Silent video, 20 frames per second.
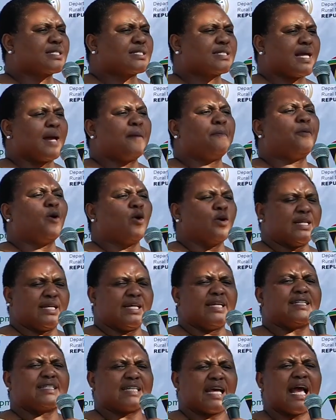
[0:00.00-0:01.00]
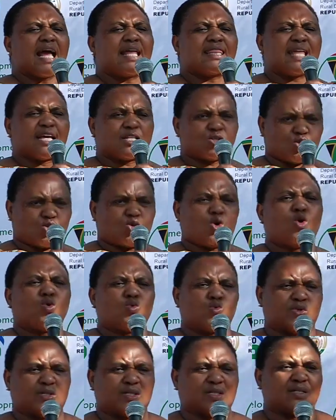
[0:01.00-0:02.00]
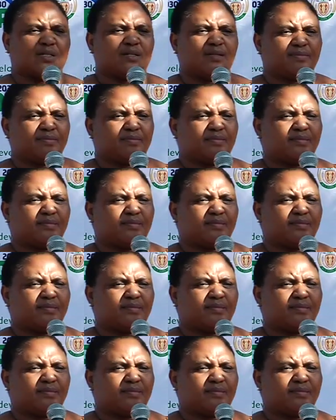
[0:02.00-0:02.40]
step on each other's toes.